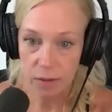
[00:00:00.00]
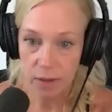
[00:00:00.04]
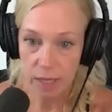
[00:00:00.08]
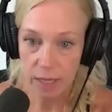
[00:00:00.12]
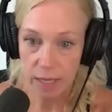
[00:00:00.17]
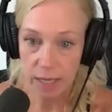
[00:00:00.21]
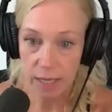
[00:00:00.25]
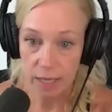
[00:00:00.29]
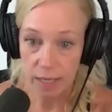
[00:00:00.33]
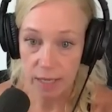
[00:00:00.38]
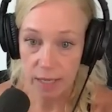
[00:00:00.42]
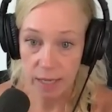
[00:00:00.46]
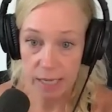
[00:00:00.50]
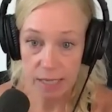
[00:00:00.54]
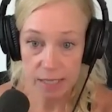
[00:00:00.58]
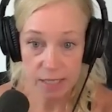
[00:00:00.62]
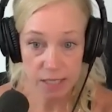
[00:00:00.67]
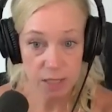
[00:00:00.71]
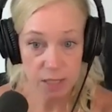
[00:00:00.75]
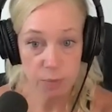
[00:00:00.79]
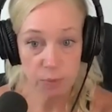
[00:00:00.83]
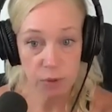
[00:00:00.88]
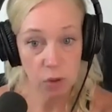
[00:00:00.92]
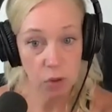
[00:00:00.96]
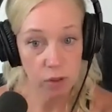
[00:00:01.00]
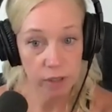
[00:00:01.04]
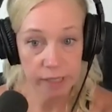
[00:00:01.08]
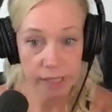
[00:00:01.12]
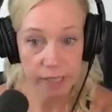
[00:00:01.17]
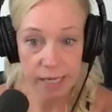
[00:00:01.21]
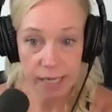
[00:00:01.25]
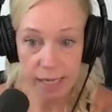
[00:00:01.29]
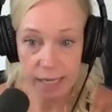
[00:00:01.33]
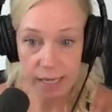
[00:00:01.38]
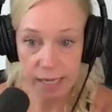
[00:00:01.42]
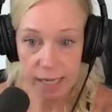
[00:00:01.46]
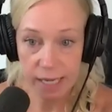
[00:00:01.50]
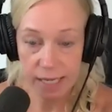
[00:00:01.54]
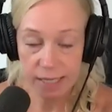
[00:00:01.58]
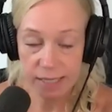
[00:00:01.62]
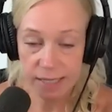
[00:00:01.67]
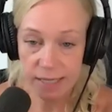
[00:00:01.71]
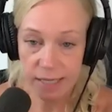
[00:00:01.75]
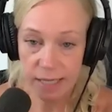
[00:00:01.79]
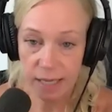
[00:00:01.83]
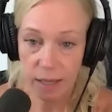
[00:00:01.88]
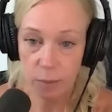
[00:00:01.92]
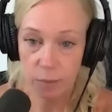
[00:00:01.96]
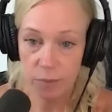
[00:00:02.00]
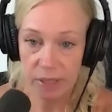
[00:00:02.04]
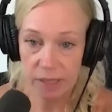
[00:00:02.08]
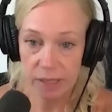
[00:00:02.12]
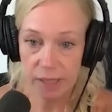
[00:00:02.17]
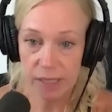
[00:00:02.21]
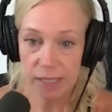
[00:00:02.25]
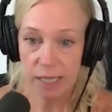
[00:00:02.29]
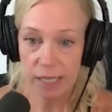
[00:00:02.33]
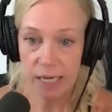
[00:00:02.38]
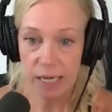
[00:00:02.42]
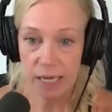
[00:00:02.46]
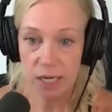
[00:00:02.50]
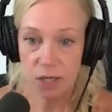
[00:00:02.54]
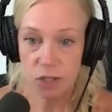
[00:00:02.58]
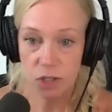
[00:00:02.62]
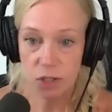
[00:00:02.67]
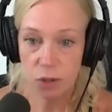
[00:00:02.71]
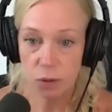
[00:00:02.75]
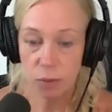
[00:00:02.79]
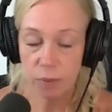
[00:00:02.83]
in exploring, it's the ability to